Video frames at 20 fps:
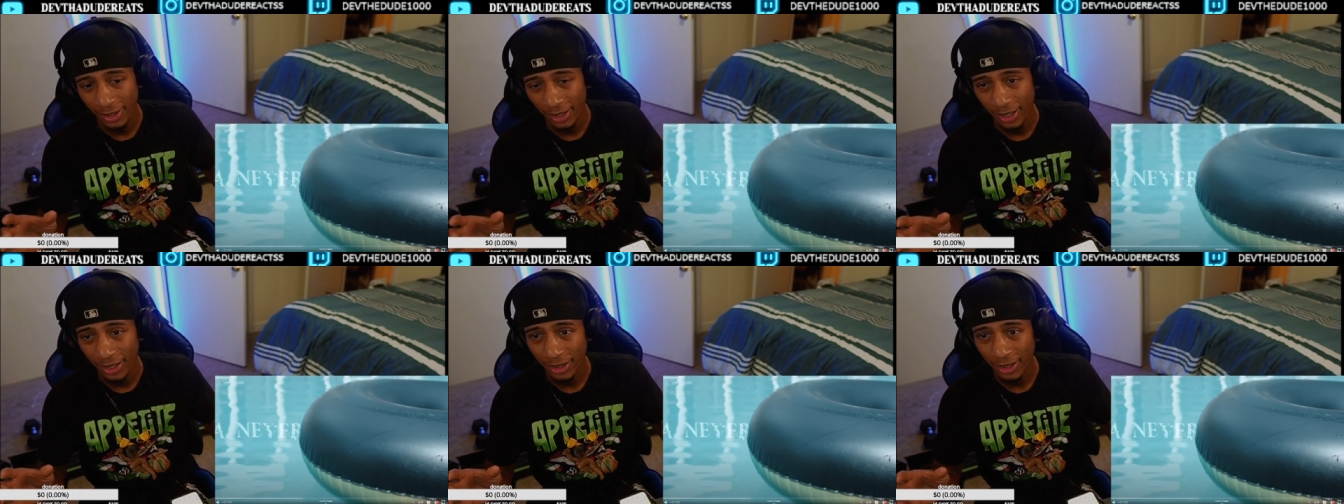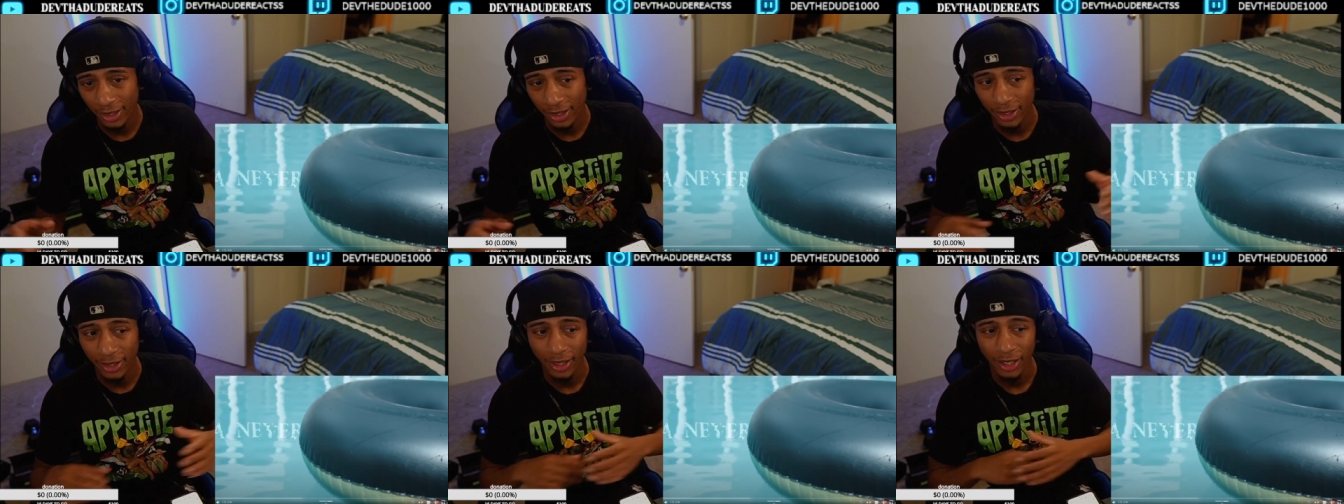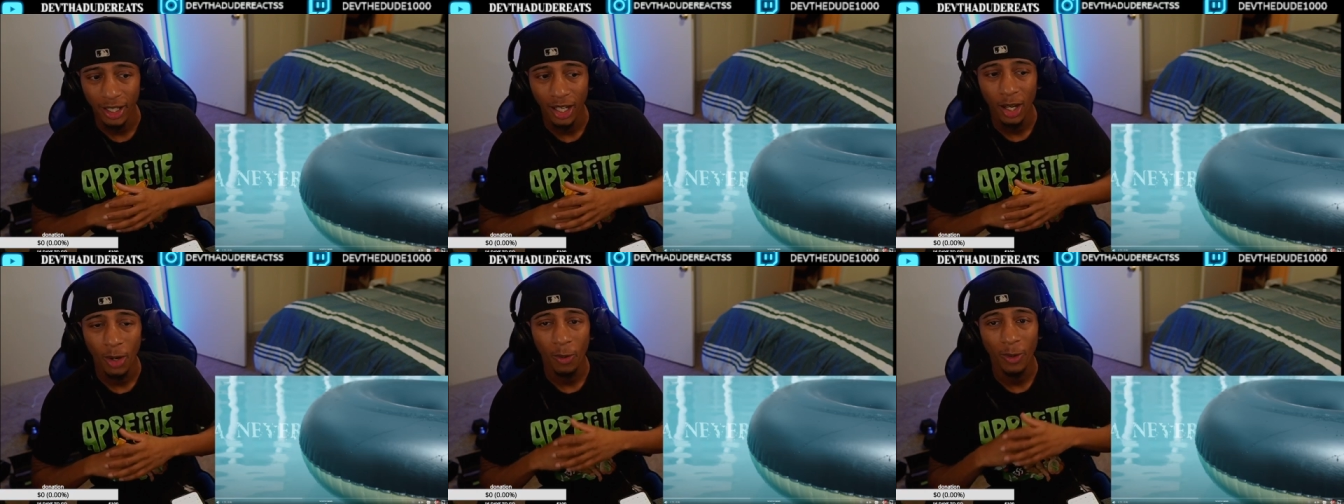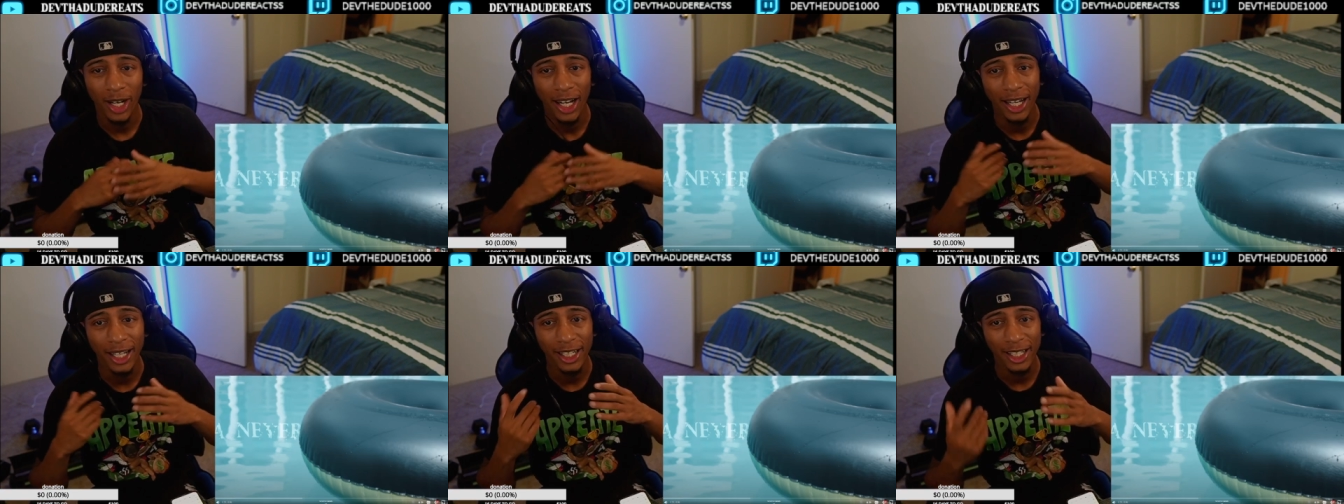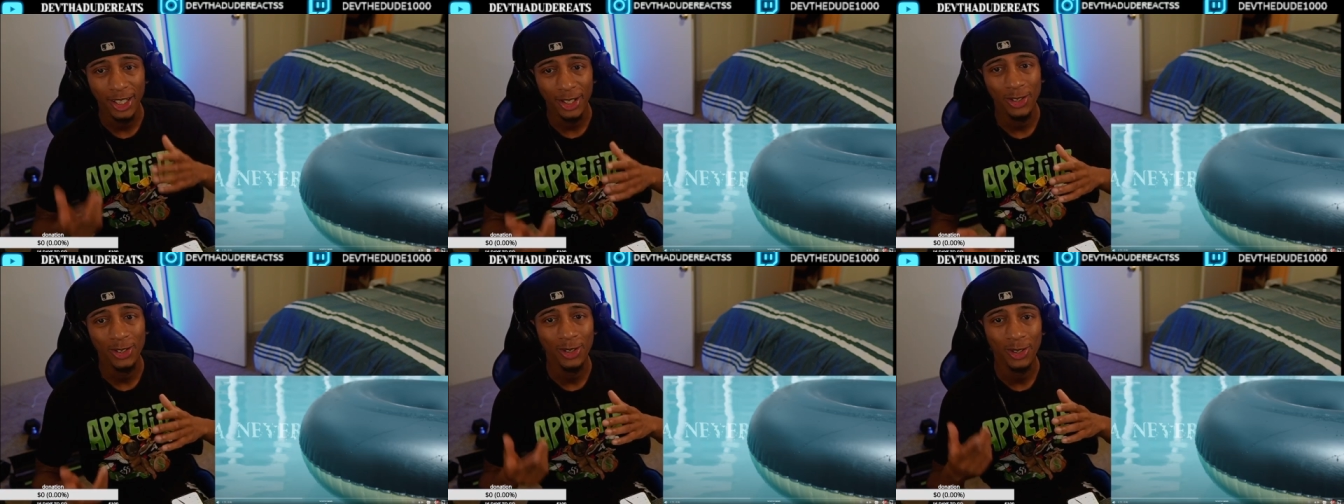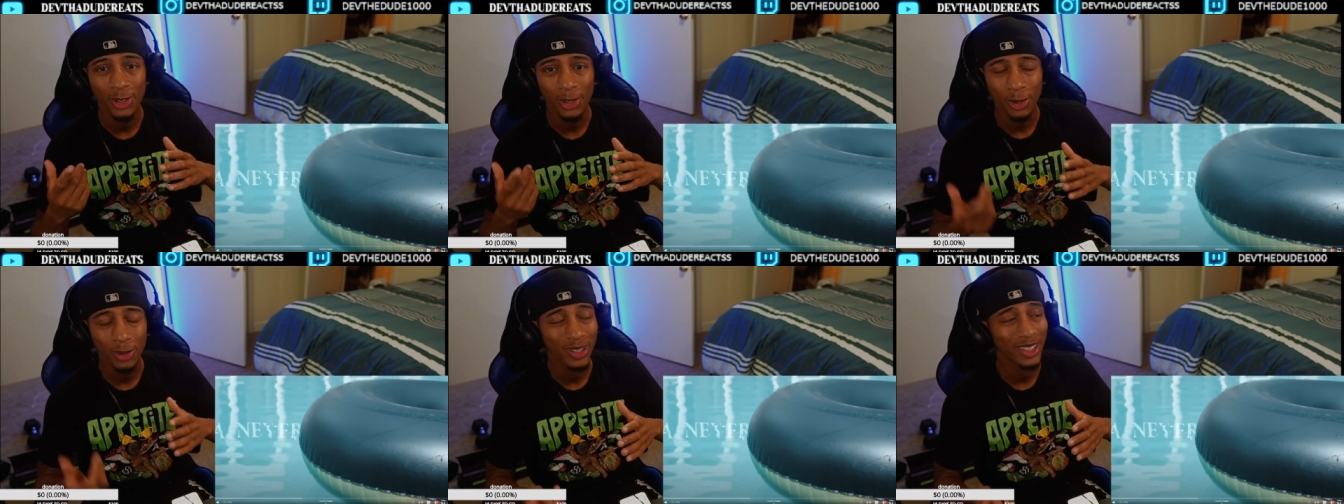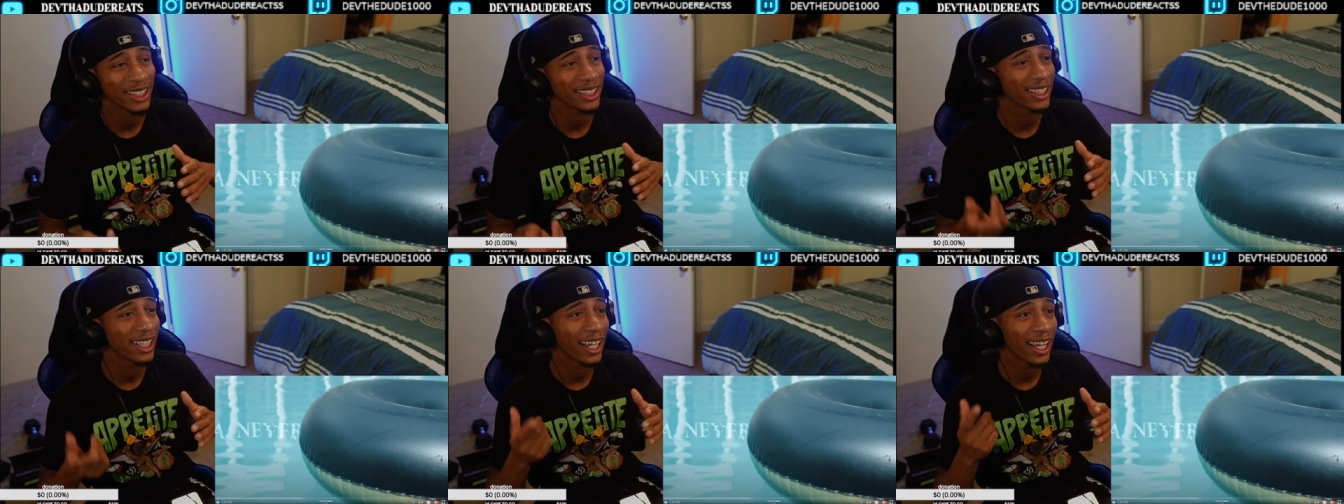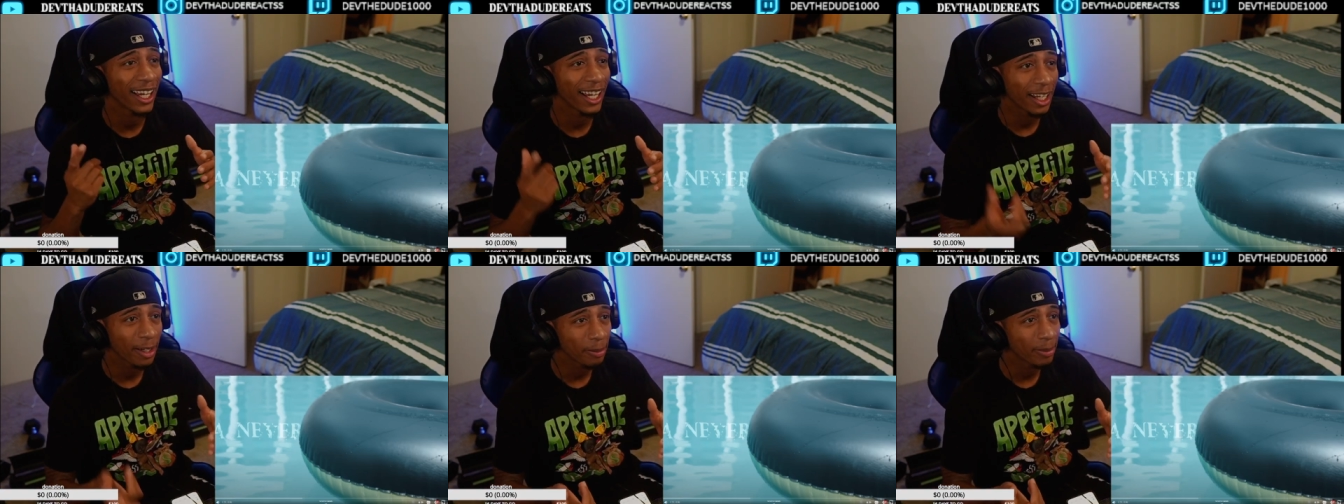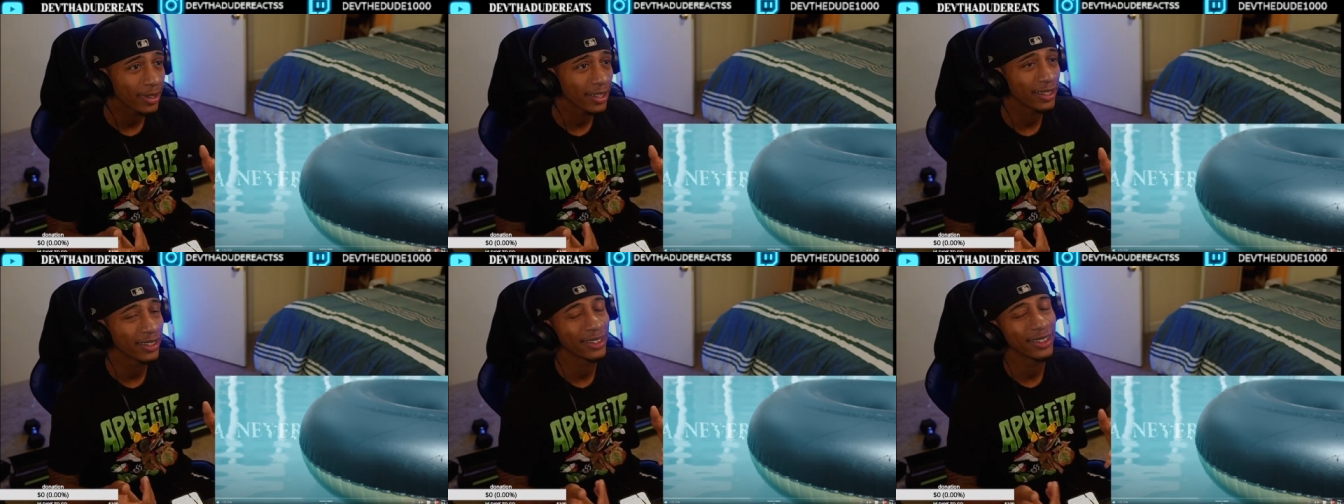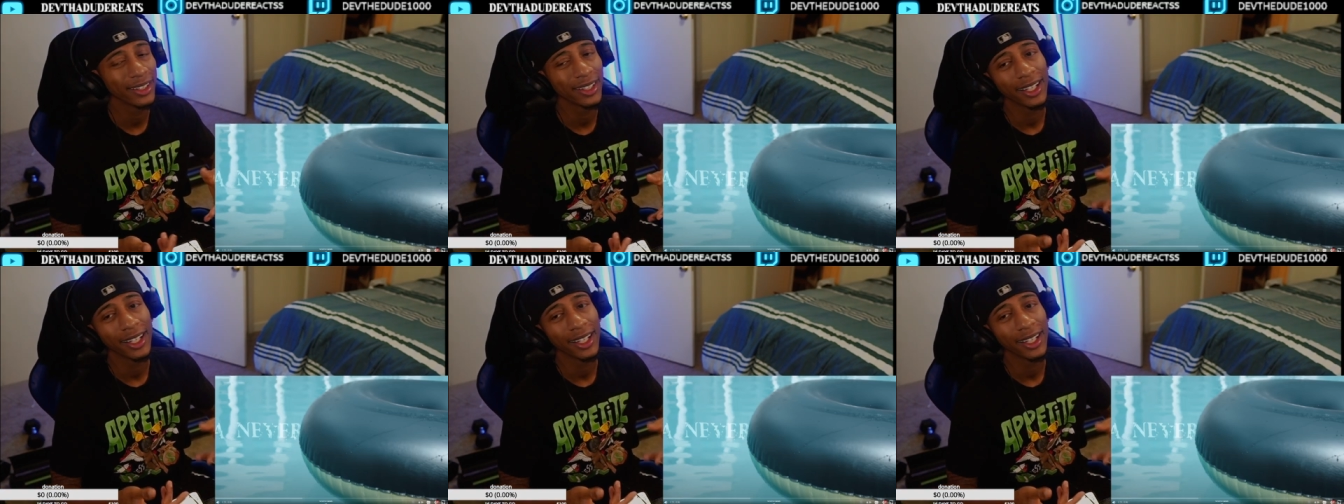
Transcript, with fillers: So look, what I need you to do is hit that like button,